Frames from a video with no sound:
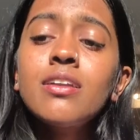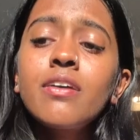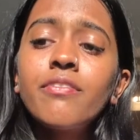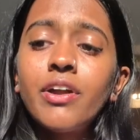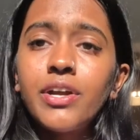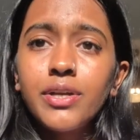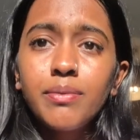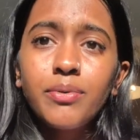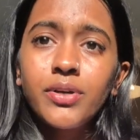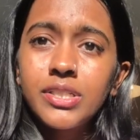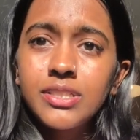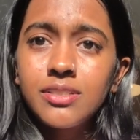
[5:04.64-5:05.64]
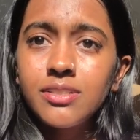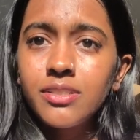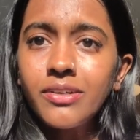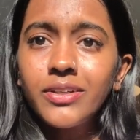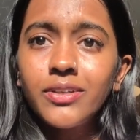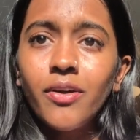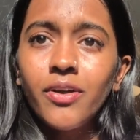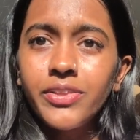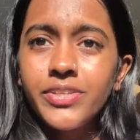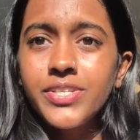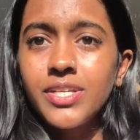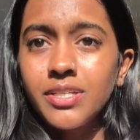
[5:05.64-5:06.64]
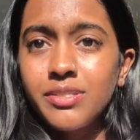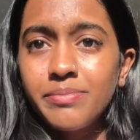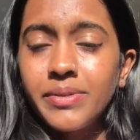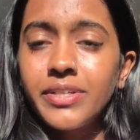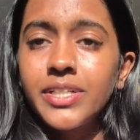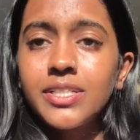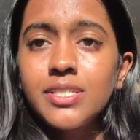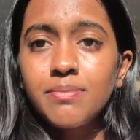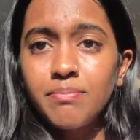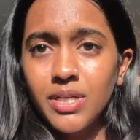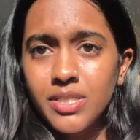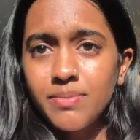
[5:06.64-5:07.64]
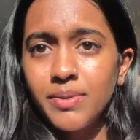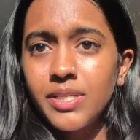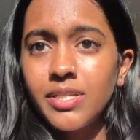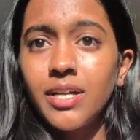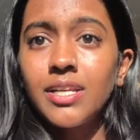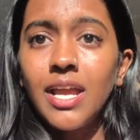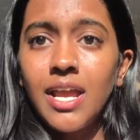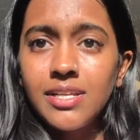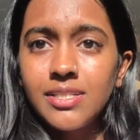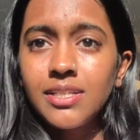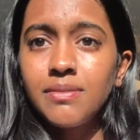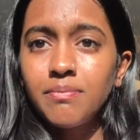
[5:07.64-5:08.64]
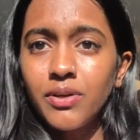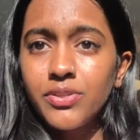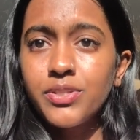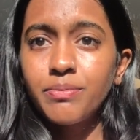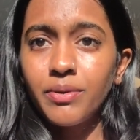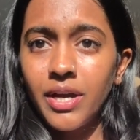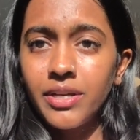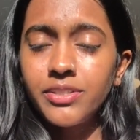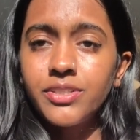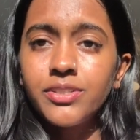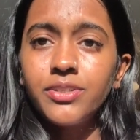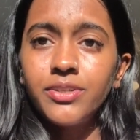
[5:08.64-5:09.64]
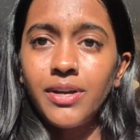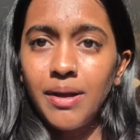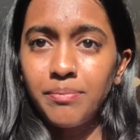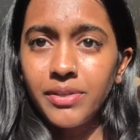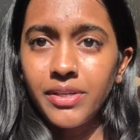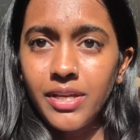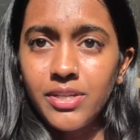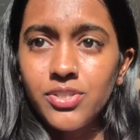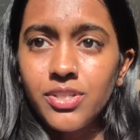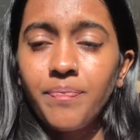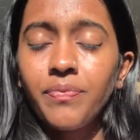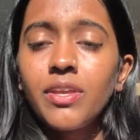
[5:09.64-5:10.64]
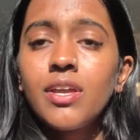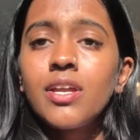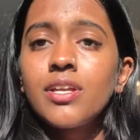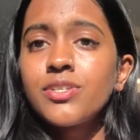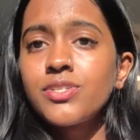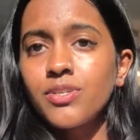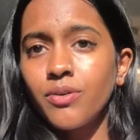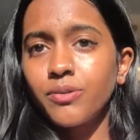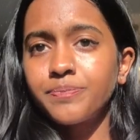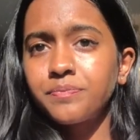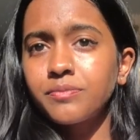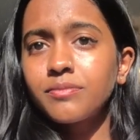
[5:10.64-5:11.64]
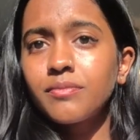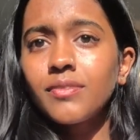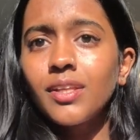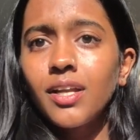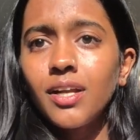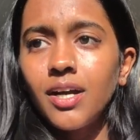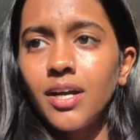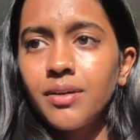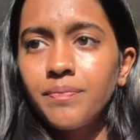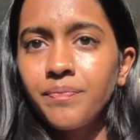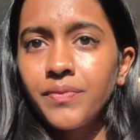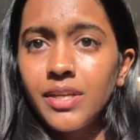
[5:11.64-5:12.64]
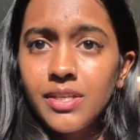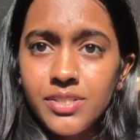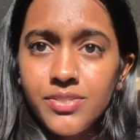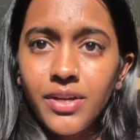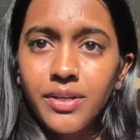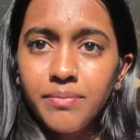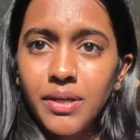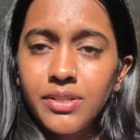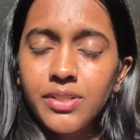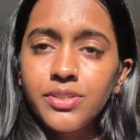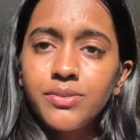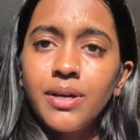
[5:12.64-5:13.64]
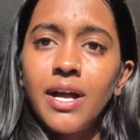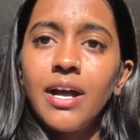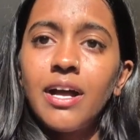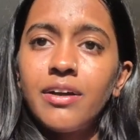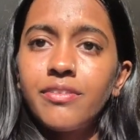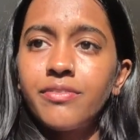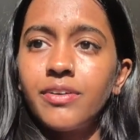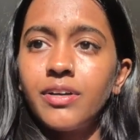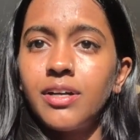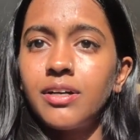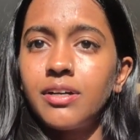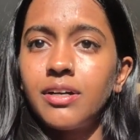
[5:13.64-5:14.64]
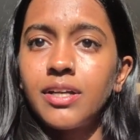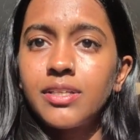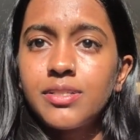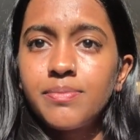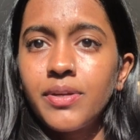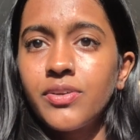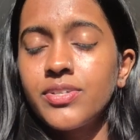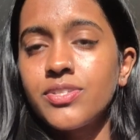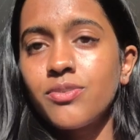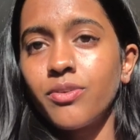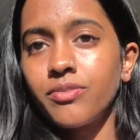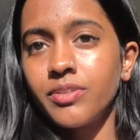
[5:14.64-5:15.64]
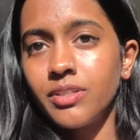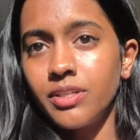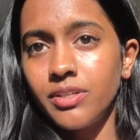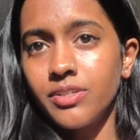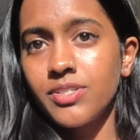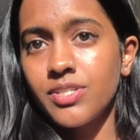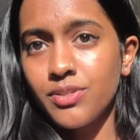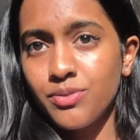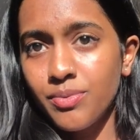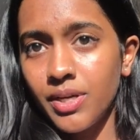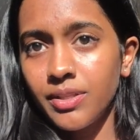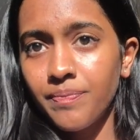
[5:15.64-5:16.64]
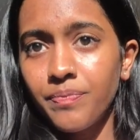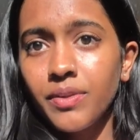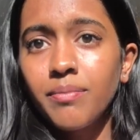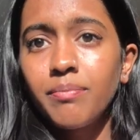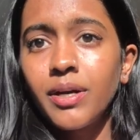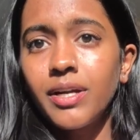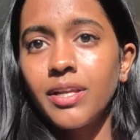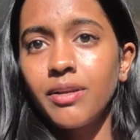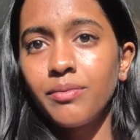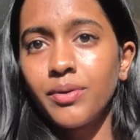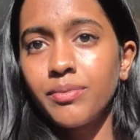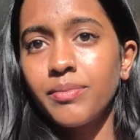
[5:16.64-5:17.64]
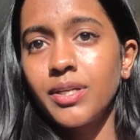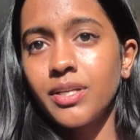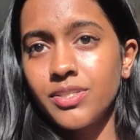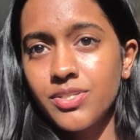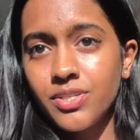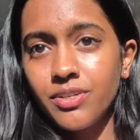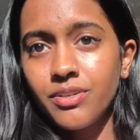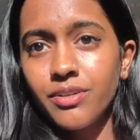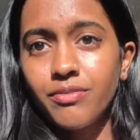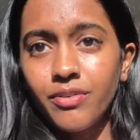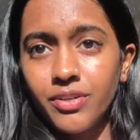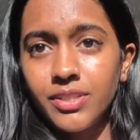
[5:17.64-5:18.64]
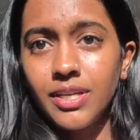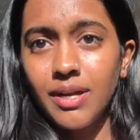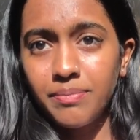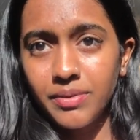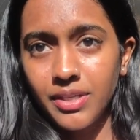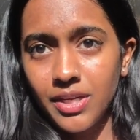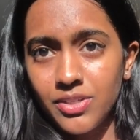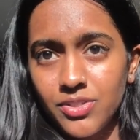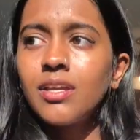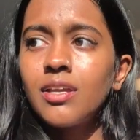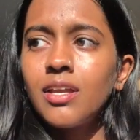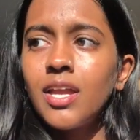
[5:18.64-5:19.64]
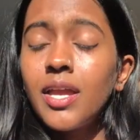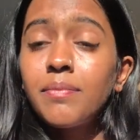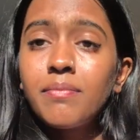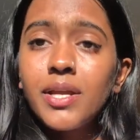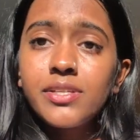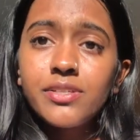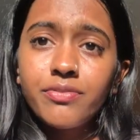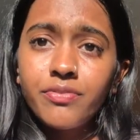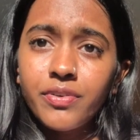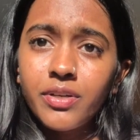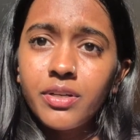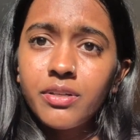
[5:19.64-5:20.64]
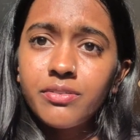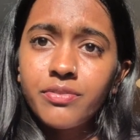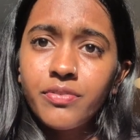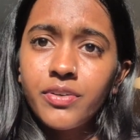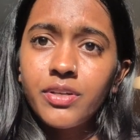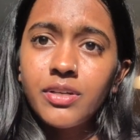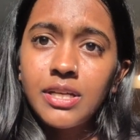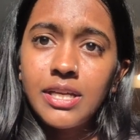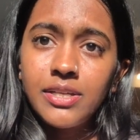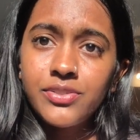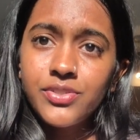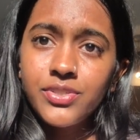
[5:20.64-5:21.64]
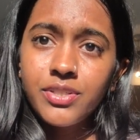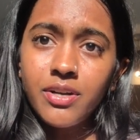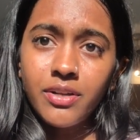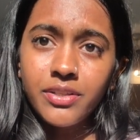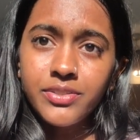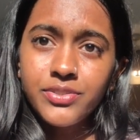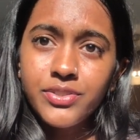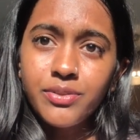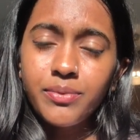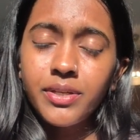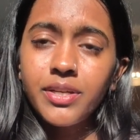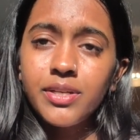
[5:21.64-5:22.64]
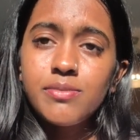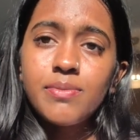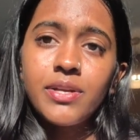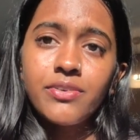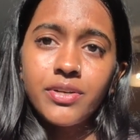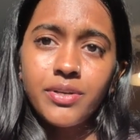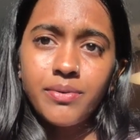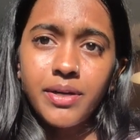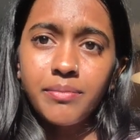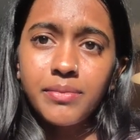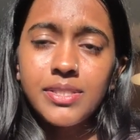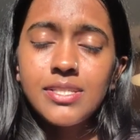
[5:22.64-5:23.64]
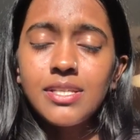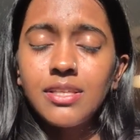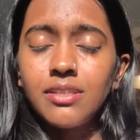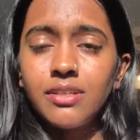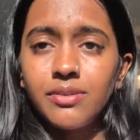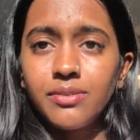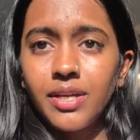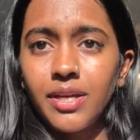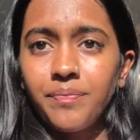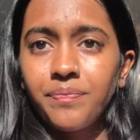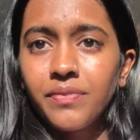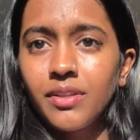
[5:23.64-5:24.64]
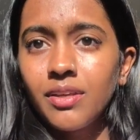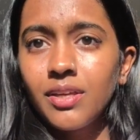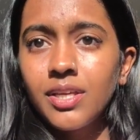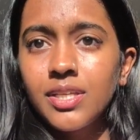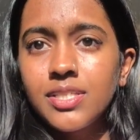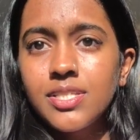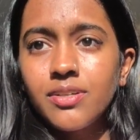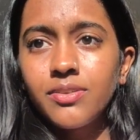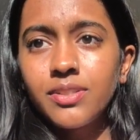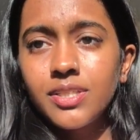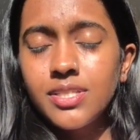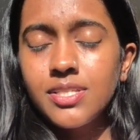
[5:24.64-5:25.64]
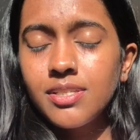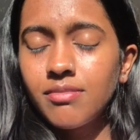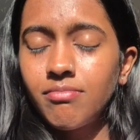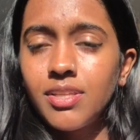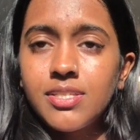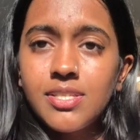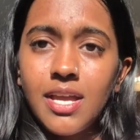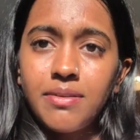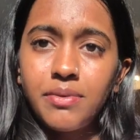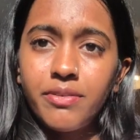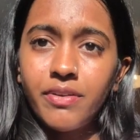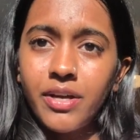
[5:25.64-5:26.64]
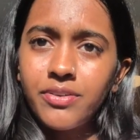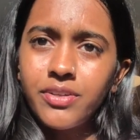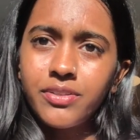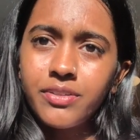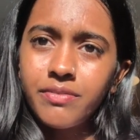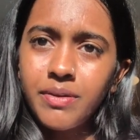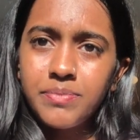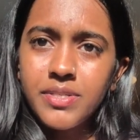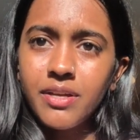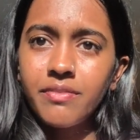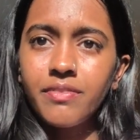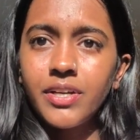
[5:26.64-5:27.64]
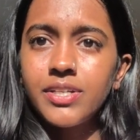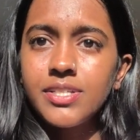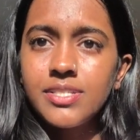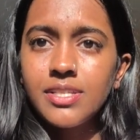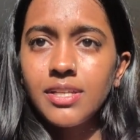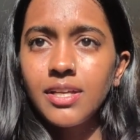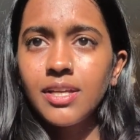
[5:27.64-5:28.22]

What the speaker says: Very important to note, all this experience must be done 18 months prior to your application. So it is recommended to have experience over the years as well, but it won't be considered for the application. It may differ for each college, the work experience requirements in the UK. So this can be found on their website very easily.